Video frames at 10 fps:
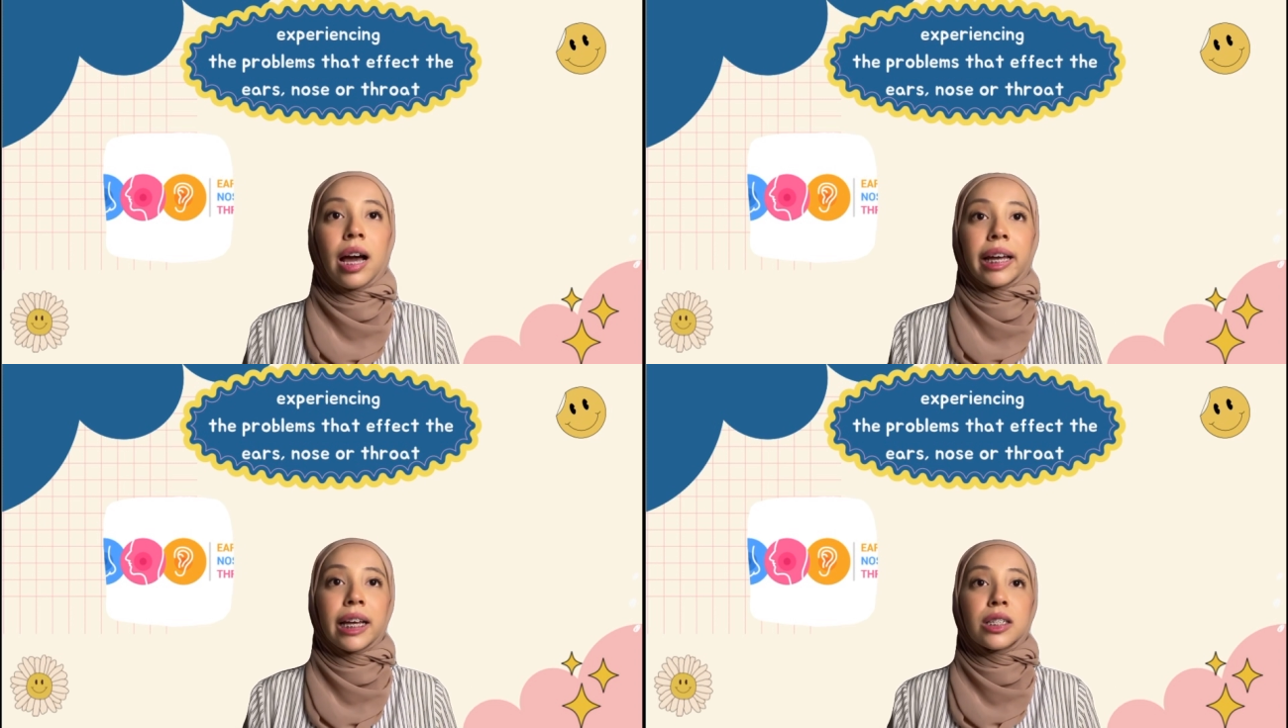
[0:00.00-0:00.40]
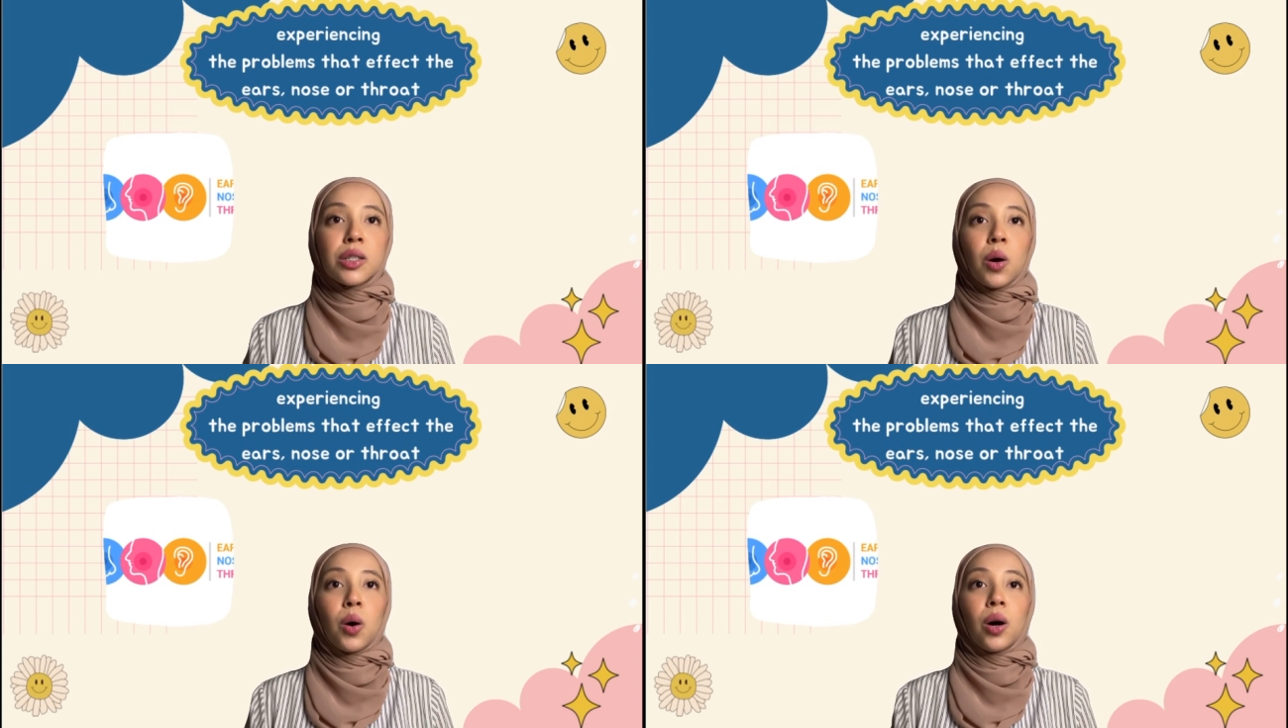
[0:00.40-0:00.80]
Okay,
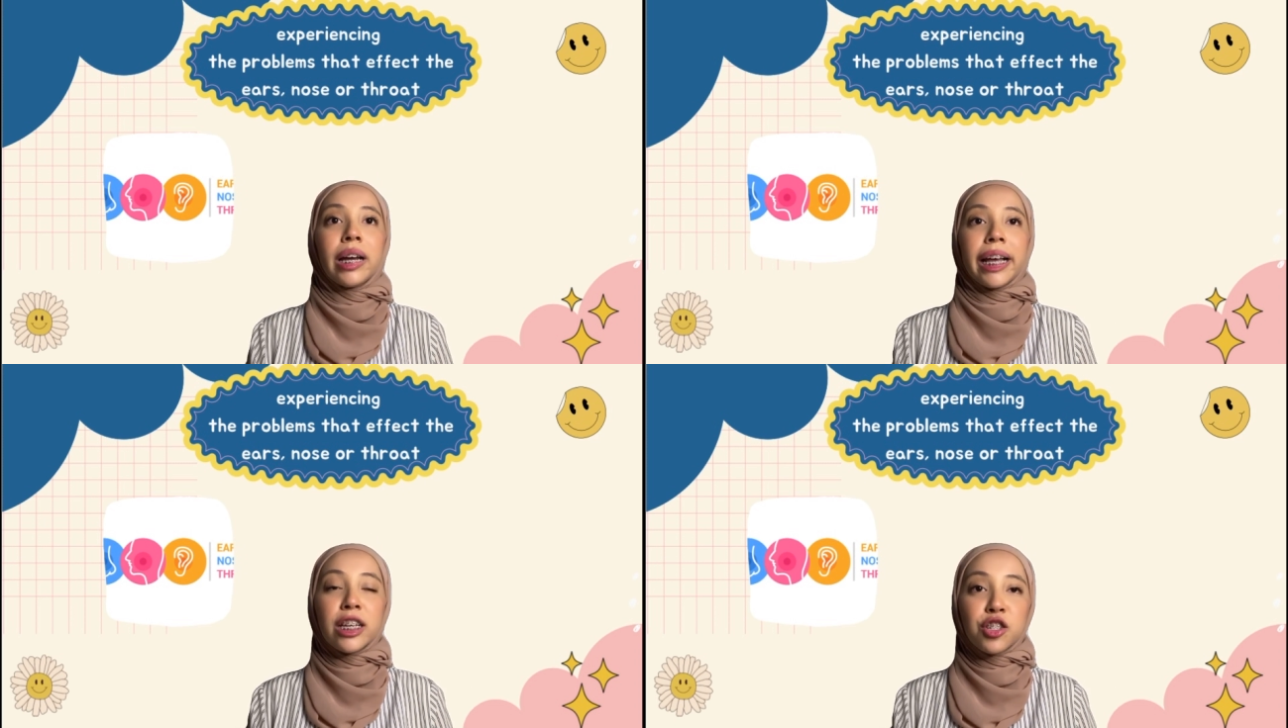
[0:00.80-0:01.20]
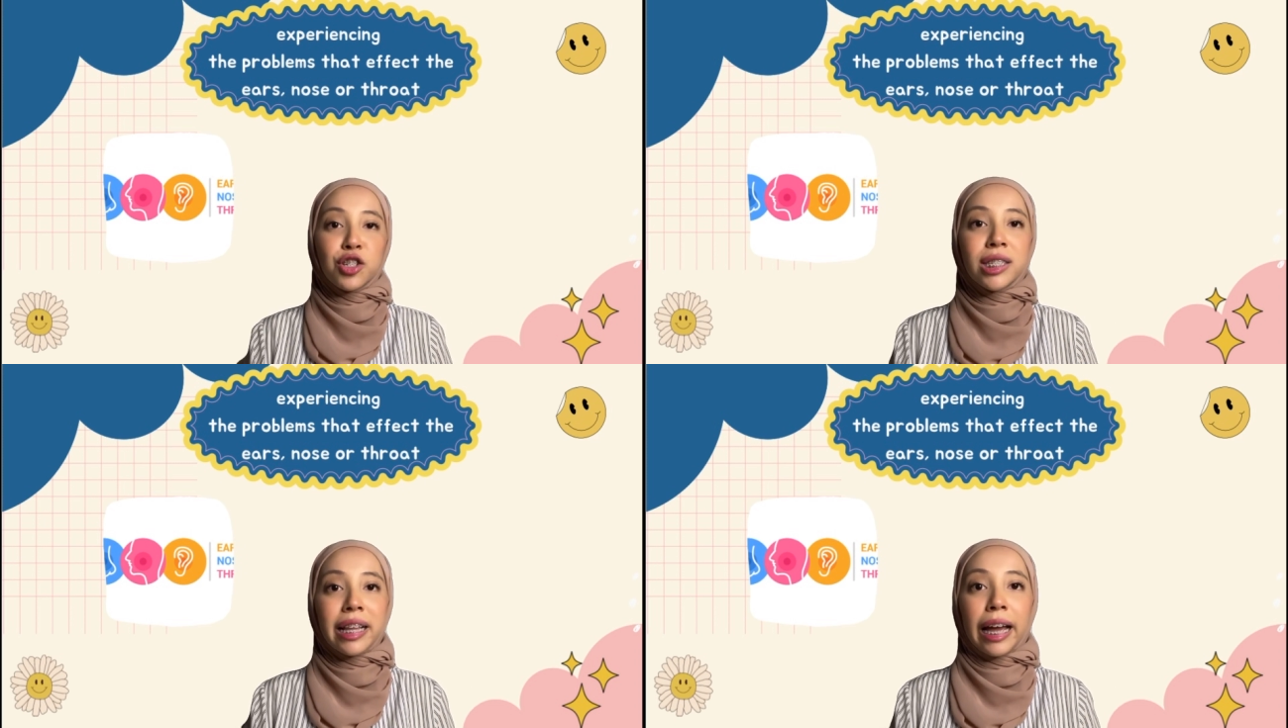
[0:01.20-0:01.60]
so
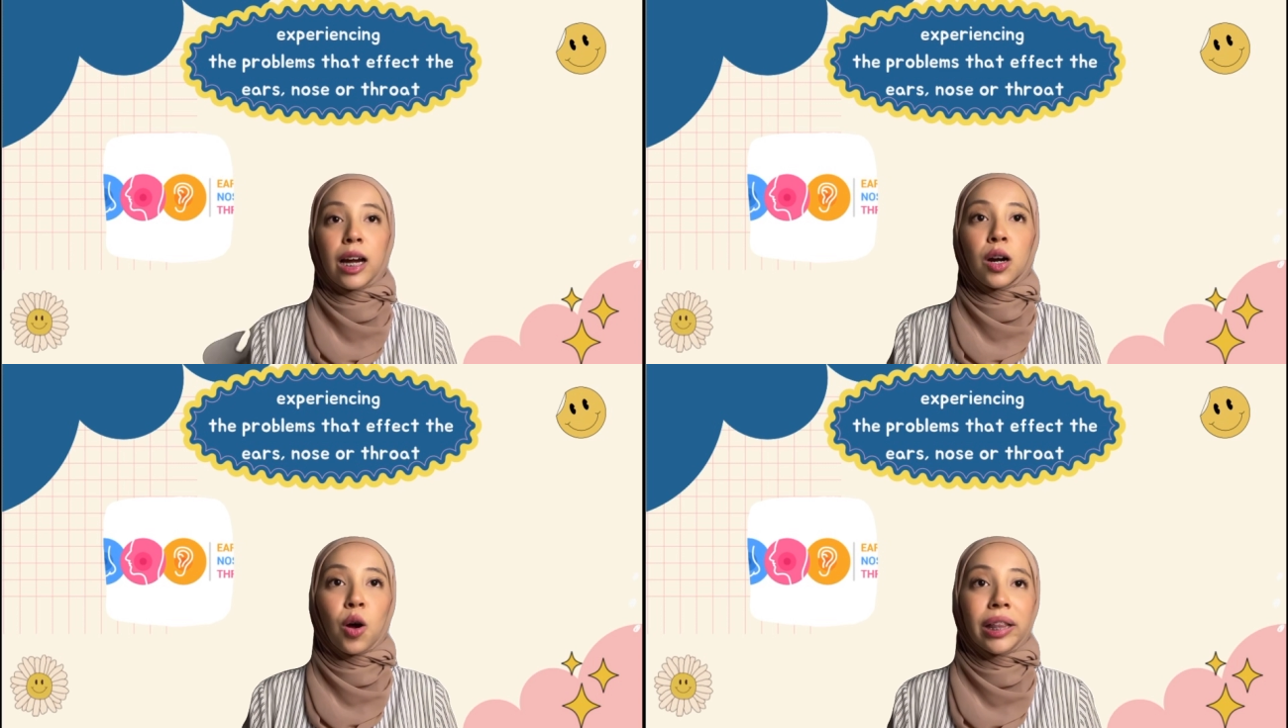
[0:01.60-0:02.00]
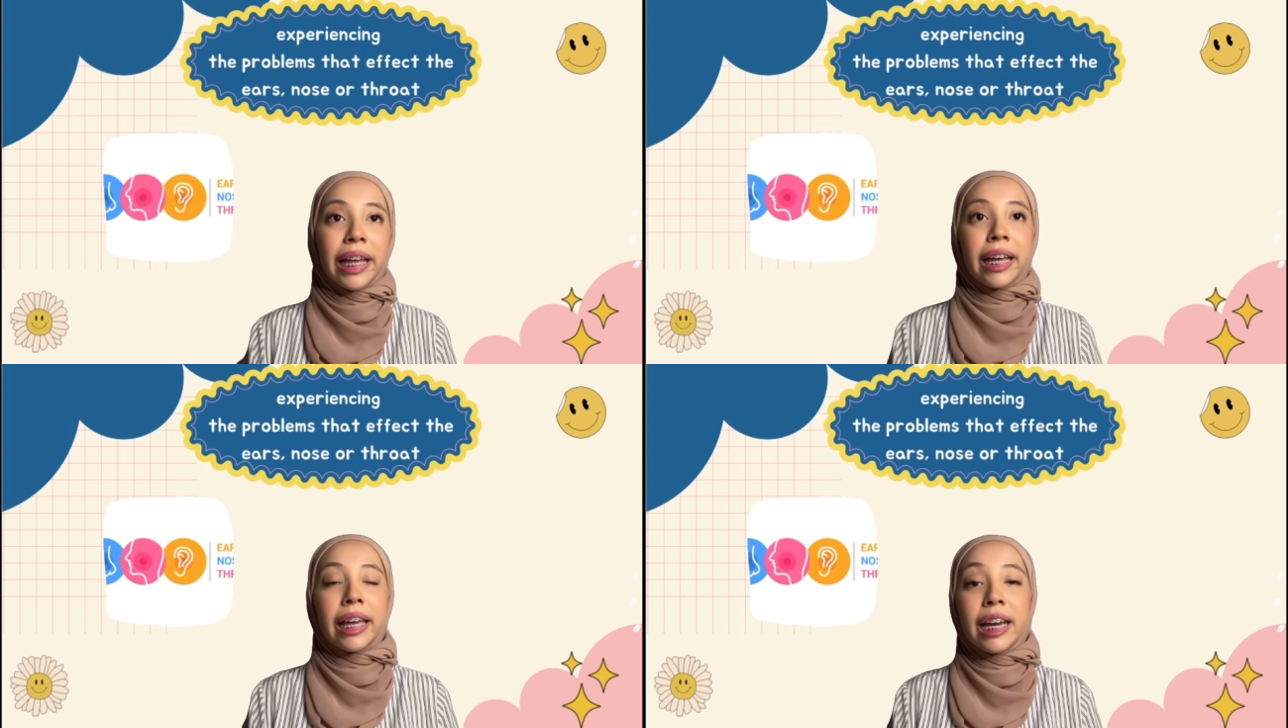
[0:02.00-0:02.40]
issues like
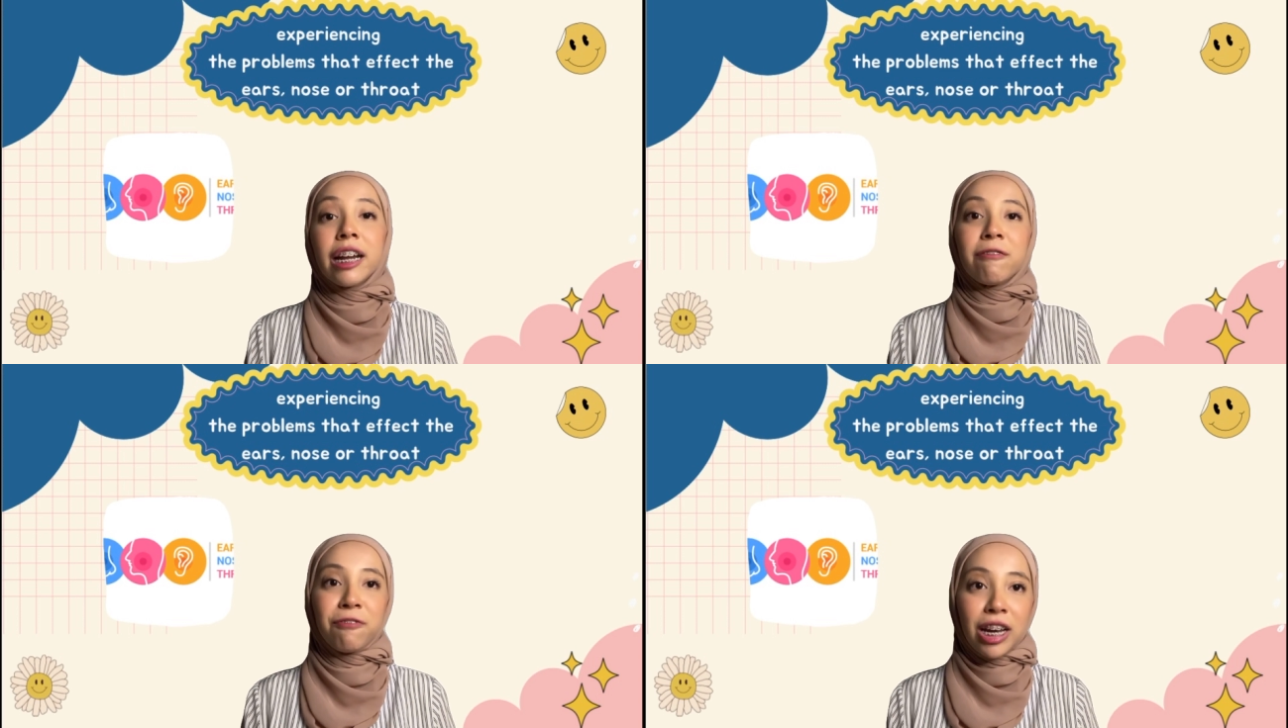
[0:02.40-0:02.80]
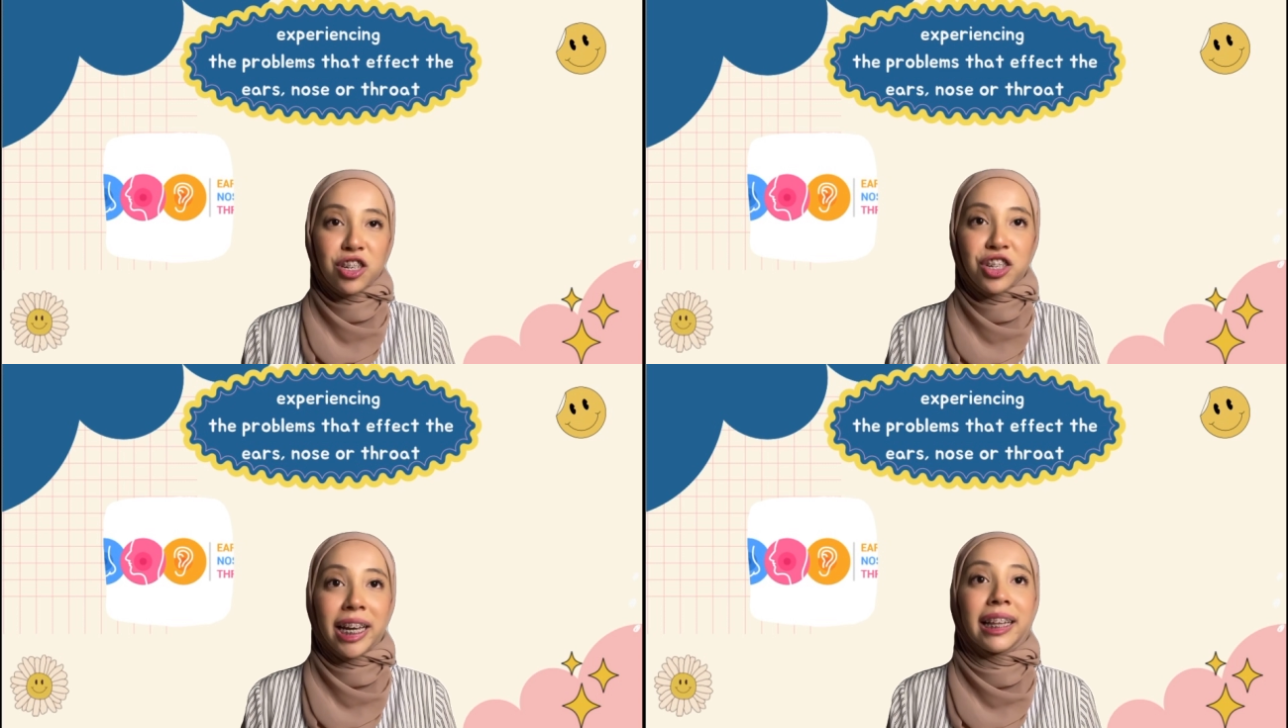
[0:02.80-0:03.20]
chronic ear
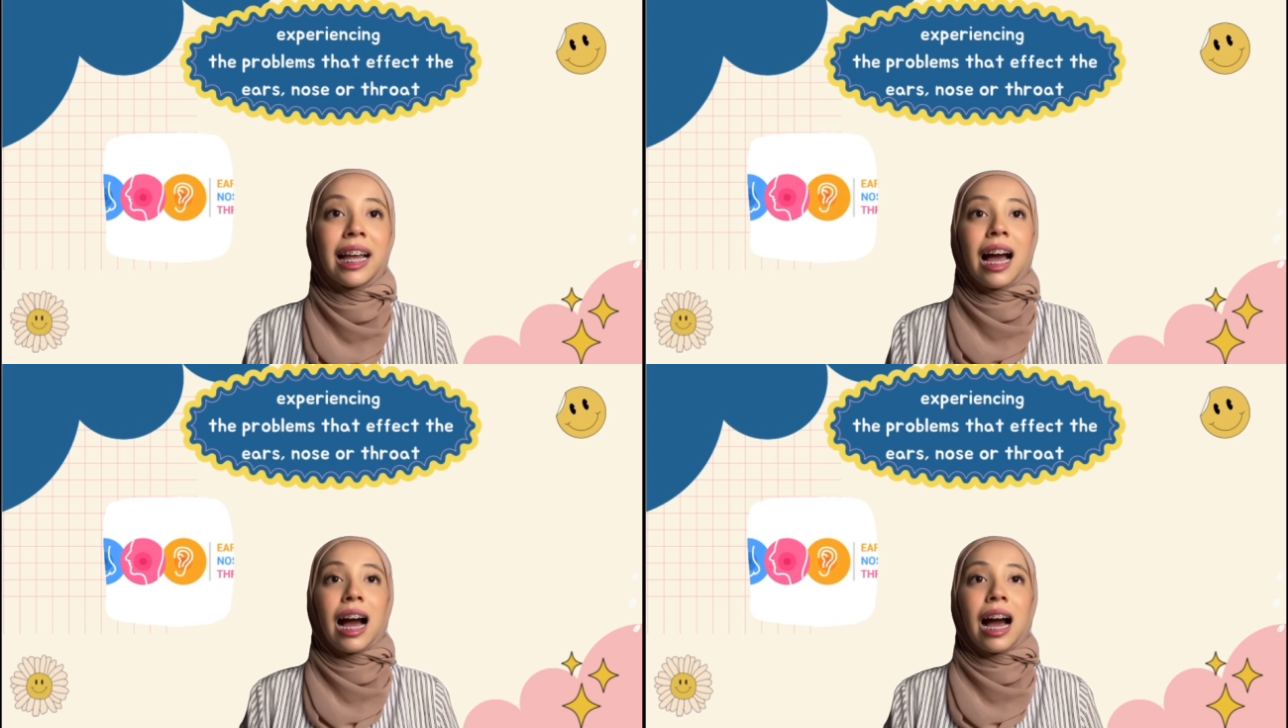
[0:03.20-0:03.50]
infection